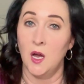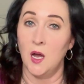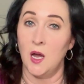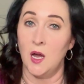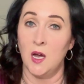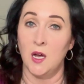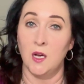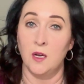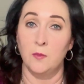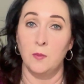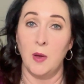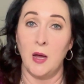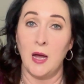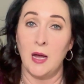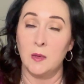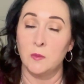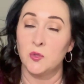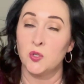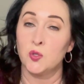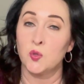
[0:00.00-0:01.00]

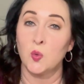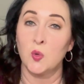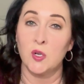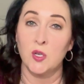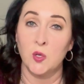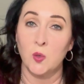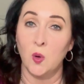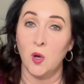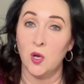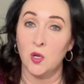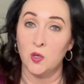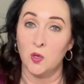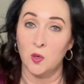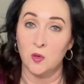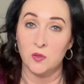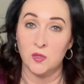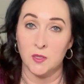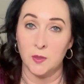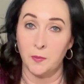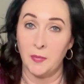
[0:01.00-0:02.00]
I'm sure you all
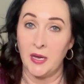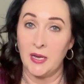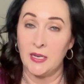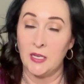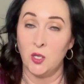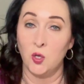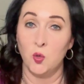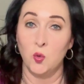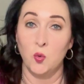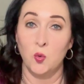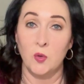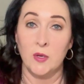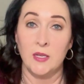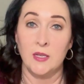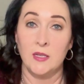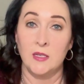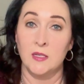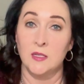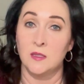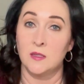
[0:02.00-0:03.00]
know somebody who
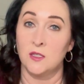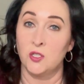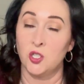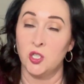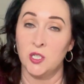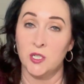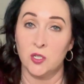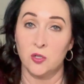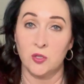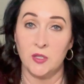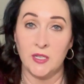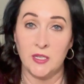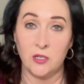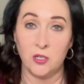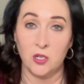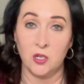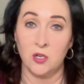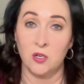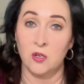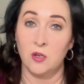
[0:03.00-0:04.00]
is a
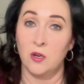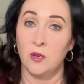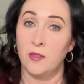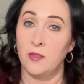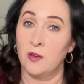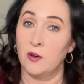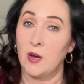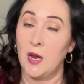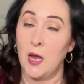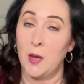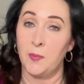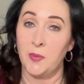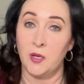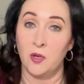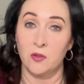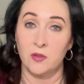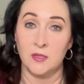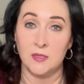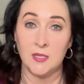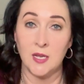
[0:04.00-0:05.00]
cheerleader, they're happy
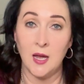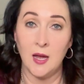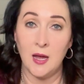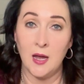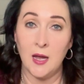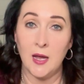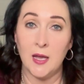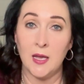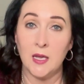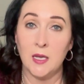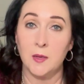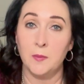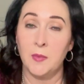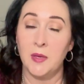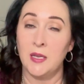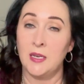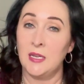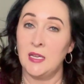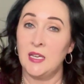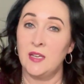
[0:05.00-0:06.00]
all the time,
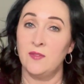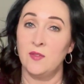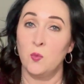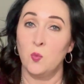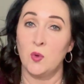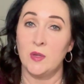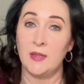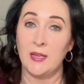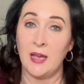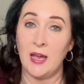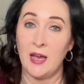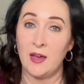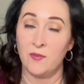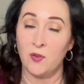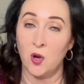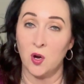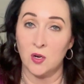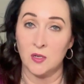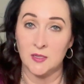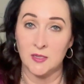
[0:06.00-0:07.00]
and even when they have
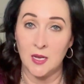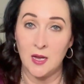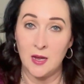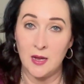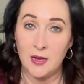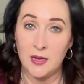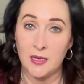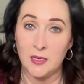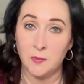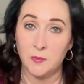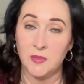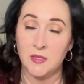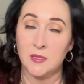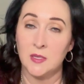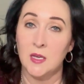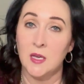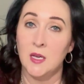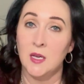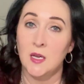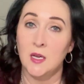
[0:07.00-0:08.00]
hard times,
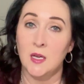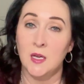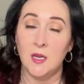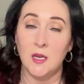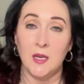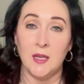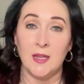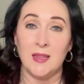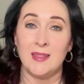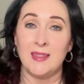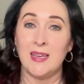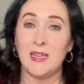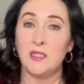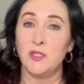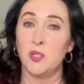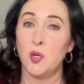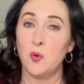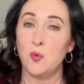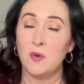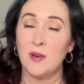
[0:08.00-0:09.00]
they
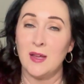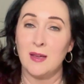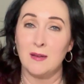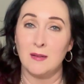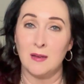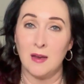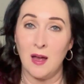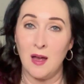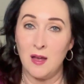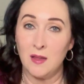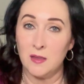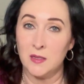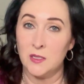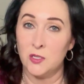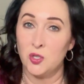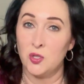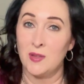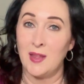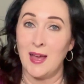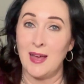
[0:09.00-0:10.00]
don't
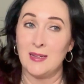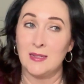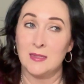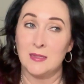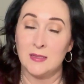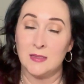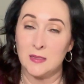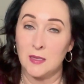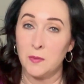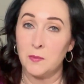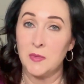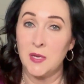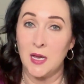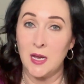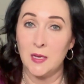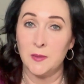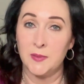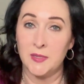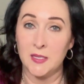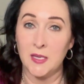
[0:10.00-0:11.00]
acknowledge that
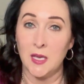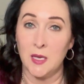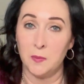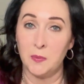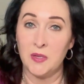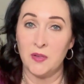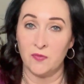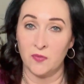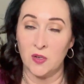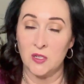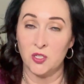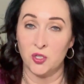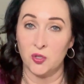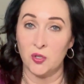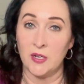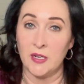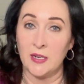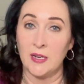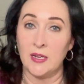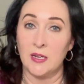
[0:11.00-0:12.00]
sometimes it can be
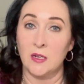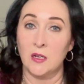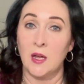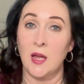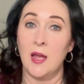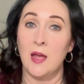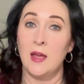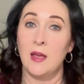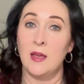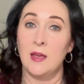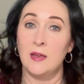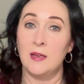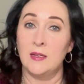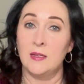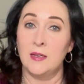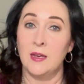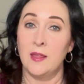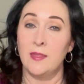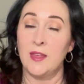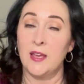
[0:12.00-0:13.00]
frustrating
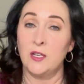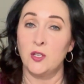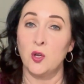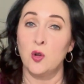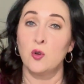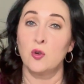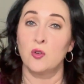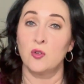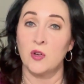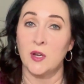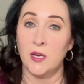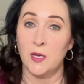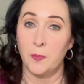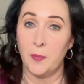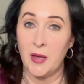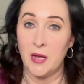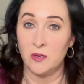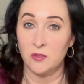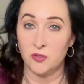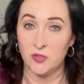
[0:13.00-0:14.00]
and they don't create a
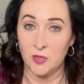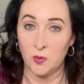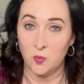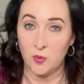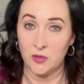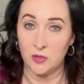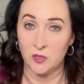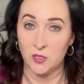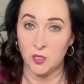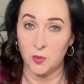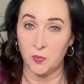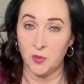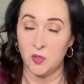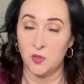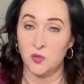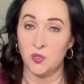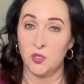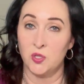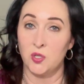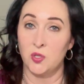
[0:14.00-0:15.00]
boundary when they're
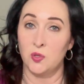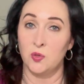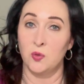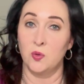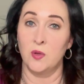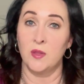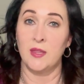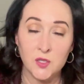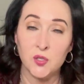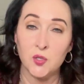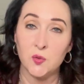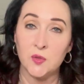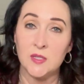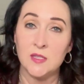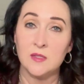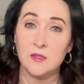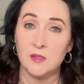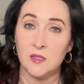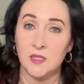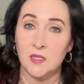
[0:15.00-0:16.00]
supposed to. So,
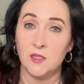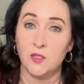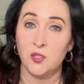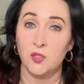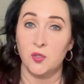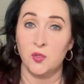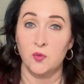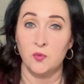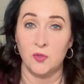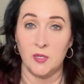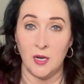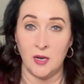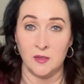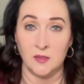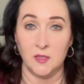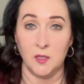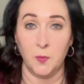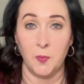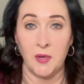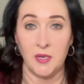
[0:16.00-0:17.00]
this leads to
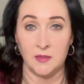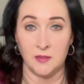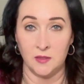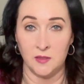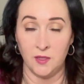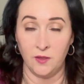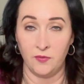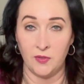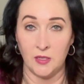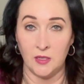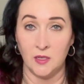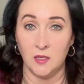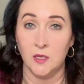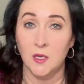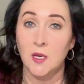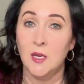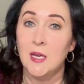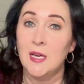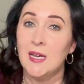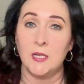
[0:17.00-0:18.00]
toxic positivity.
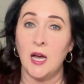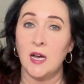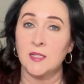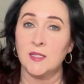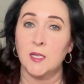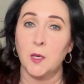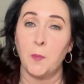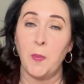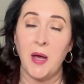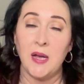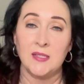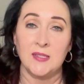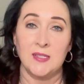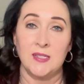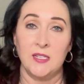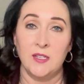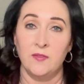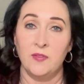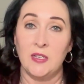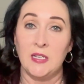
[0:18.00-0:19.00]
Toxic
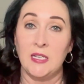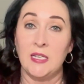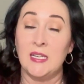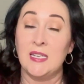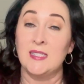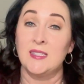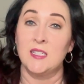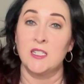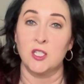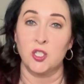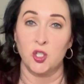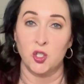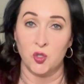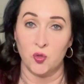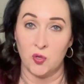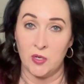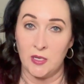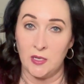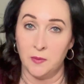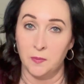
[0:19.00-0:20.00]
positivity is an
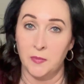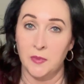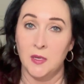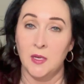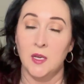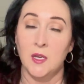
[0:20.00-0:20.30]
extreme.